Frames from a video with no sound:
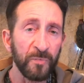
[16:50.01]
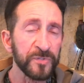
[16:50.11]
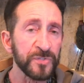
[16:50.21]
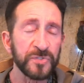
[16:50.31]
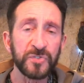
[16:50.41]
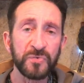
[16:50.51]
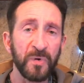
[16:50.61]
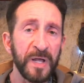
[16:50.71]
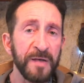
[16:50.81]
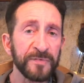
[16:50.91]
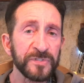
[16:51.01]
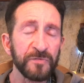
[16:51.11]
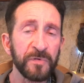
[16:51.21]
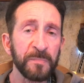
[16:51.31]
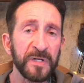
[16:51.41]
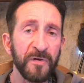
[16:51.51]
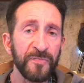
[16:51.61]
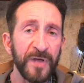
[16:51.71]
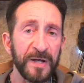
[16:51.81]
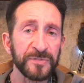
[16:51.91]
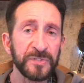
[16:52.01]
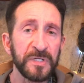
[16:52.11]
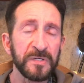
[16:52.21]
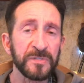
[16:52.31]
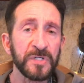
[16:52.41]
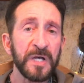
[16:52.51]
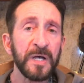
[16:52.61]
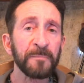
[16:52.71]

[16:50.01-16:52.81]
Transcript: We're just as sure of heaven as if we've been there a thousand years.